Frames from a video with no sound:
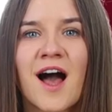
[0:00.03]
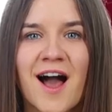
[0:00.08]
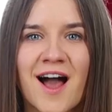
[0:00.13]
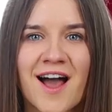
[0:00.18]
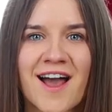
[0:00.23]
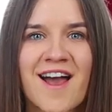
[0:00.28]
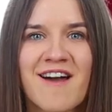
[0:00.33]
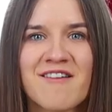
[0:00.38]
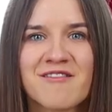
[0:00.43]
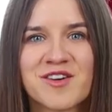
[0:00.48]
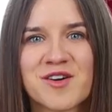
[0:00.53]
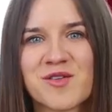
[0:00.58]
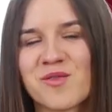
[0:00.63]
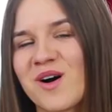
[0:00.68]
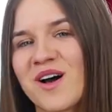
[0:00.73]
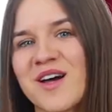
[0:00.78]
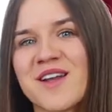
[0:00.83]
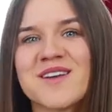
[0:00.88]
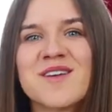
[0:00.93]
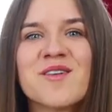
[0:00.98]
Hi
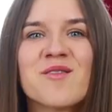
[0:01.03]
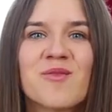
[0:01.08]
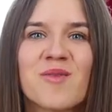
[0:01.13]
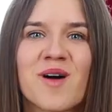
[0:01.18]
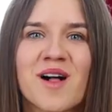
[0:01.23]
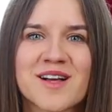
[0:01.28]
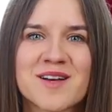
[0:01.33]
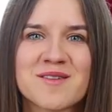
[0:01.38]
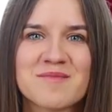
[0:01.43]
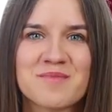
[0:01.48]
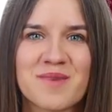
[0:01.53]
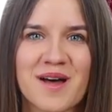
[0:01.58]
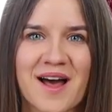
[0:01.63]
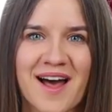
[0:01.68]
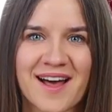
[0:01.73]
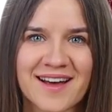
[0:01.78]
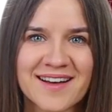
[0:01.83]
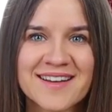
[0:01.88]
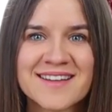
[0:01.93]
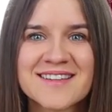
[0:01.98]
everyone, welcome
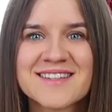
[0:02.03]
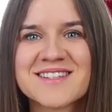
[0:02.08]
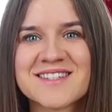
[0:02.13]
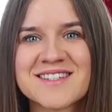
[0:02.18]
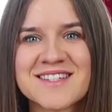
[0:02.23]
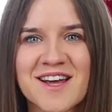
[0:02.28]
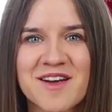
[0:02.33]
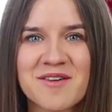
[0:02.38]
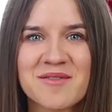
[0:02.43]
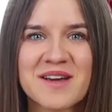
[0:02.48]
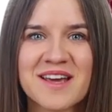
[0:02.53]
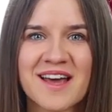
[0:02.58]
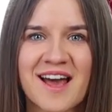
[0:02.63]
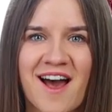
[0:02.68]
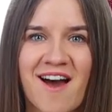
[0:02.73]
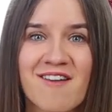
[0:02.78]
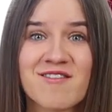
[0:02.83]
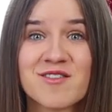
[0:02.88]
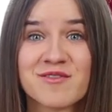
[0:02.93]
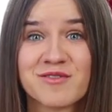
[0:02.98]
back. Today we
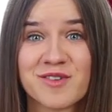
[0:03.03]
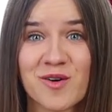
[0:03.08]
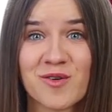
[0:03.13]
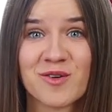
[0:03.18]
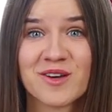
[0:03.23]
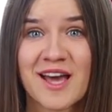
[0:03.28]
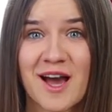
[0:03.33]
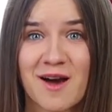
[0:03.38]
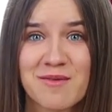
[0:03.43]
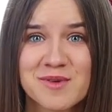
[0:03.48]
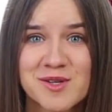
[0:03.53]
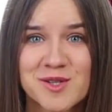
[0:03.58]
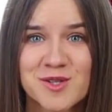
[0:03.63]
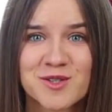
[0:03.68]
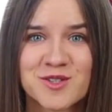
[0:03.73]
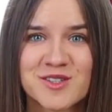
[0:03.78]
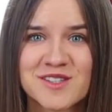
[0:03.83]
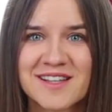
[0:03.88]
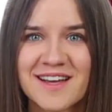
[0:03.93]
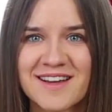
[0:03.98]
have a
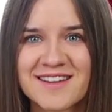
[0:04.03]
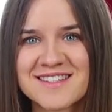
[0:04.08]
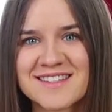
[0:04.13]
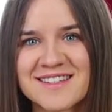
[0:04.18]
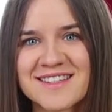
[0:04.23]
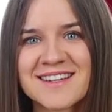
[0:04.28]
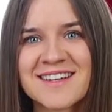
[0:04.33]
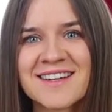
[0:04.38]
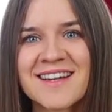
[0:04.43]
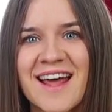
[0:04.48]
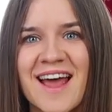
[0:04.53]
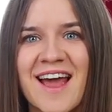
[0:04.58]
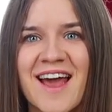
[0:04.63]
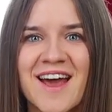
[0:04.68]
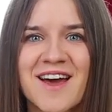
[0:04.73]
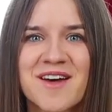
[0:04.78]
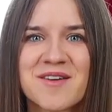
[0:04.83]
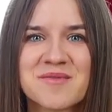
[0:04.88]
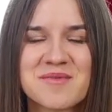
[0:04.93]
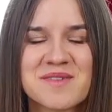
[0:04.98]
vocabulary lesson
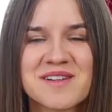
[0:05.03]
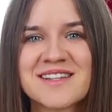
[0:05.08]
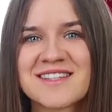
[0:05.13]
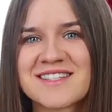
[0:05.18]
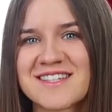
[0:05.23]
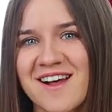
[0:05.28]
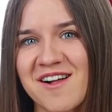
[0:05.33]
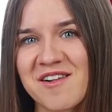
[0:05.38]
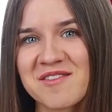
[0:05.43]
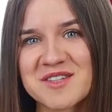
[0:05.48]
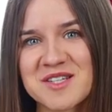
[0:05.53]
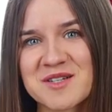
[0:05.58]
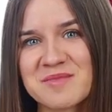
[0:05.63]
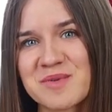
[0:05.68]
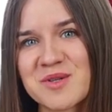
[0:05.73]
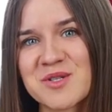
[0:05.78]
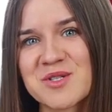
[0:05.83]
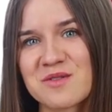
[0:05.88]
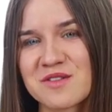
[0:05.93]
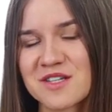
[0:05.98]
and we'll delve deep
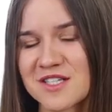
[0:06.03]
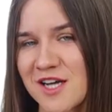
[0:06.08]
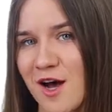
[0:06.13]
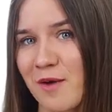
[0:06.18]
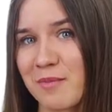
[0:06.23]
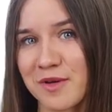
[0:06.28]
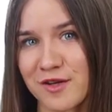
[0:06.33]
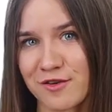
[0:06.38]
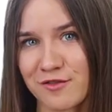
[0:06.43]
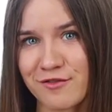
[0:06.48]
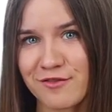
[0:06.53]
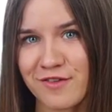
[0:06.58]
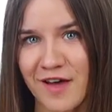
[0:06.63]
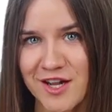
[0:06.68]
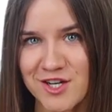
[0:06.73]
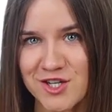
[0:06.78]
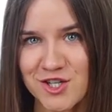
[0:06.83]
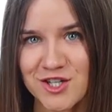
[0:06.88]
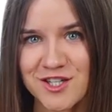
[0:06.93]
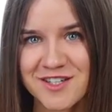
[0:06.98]
into the topic of
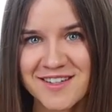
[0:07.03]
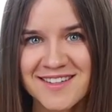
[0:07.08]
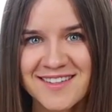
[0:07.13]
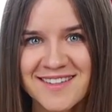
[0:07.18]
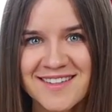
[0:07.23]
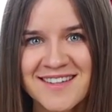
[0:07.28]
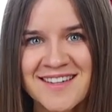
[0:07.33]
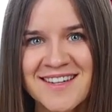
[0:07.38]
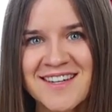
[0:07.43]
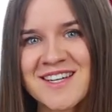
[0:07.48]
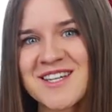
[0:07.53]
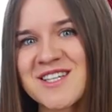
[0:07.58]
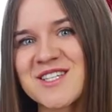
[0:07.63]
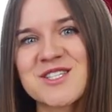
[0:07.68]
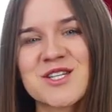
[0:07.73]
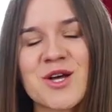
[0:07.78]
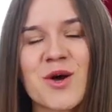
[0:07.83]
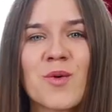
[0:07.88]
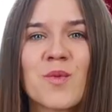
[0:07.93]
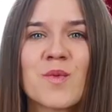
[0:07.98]
fashion.
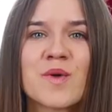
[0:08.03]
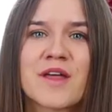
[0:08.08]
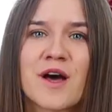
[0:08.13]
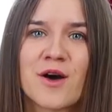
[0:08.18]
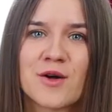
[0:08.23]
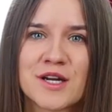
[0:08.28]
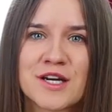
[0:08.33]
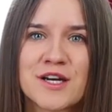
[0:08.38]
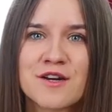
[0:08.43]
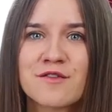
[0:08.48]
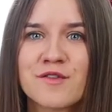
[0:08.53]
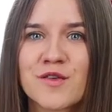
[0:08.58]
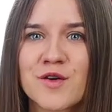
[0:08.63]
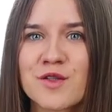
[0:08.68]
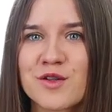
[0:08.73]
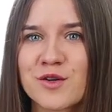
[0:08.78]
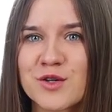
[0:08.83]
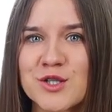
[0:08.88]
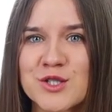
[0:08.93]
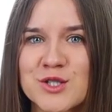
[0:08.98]
So without any
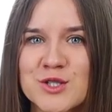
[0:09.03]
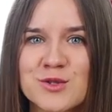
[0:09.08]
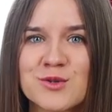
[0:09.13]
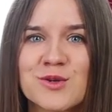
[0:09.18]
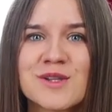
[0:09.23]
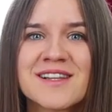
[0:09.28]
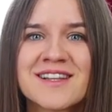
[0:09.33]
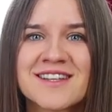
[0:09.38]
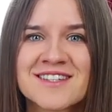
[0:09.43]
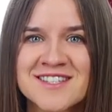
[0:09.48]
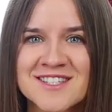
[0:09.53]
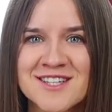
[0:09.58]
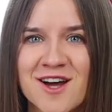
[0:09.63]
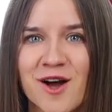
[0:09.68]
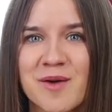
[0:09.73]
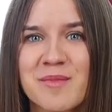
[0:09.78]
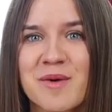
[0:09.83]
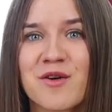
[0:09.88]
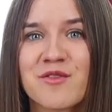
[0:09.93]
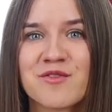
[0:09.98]
further ado, let's
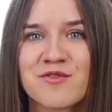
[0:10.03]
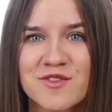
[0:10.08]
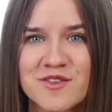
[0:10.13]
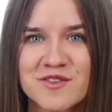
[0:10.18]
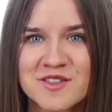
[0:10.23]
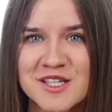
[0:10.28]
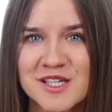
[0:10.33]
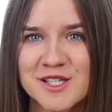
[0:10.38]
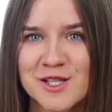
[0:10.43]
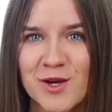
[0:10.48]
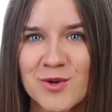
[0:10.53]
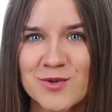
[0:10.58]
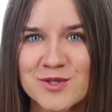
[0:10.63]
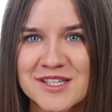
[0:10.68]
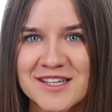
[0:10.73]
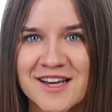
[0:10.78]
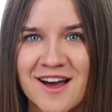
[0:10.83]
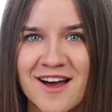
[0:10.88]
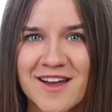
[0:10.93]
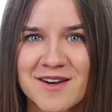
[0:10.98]
talk about 50
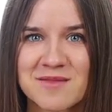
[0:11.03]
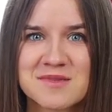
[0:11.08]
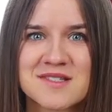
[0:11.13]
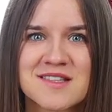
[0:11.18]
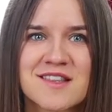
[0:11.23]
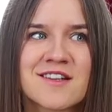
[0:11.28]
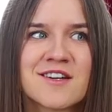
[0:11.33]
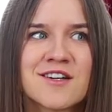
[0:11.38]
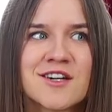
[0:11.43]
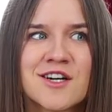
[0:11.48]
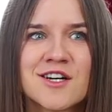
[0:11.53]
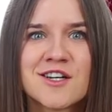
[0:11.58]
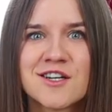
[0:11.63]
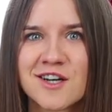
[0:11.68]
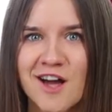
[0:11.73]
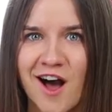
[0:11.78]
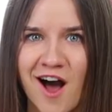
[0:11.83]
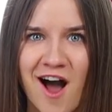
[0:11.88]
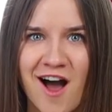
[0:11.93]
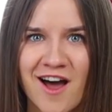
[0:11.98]
clothing items that are
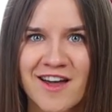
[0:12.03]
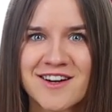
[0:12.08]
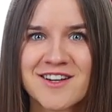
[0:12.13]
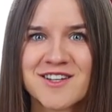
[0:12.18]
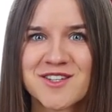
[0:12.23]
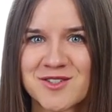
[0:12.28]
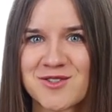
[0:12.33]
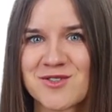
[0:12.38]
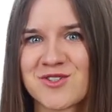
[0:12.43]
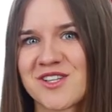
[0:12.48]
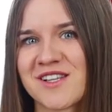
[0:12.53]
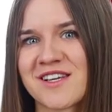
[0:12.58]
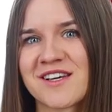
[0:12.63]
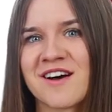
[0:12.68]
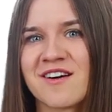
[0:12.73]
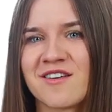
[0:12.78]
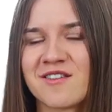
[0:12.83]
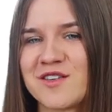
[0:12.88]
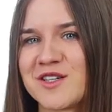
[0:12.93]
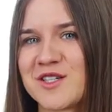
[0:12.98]
not usually
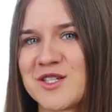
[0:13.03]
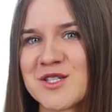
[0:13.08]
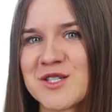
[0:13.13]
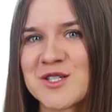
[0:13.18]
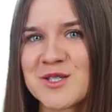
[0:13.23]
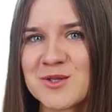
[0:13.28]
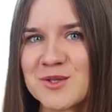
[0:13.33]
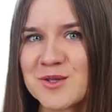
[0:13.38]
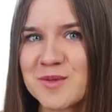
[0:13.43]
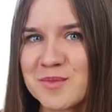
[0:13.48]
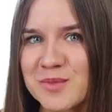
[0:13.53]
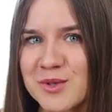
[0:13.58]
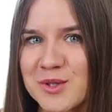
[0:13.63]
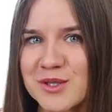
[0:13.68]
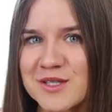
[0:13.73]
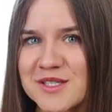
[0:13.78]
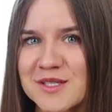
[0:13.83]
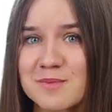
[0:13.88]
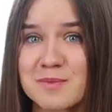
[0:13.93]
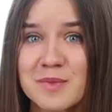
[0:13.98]
covered in student
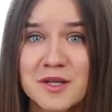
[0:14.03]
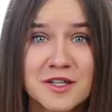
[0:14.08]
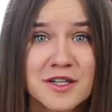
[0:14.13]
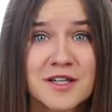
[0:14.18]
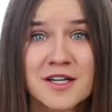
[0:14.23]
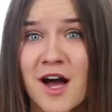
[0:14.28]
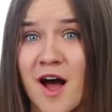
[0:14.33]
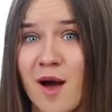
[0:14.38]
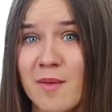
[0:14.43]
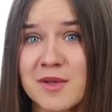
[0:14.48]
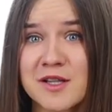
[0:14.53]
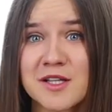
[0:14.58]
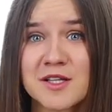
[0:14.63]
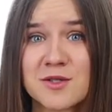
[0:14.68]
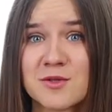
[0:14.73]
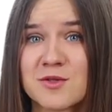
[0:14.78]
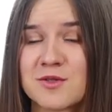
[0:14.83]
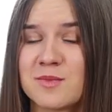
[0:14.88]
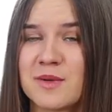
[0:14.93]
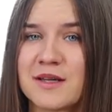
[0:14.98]
books, but are commonly
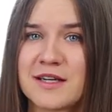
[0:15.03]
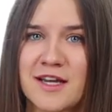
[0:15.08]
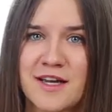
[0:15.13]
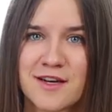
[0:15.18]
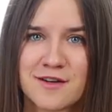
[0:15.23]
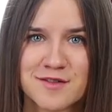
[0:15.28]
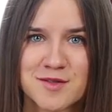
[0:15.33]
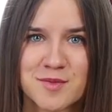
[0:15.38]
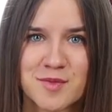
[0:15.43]
used by native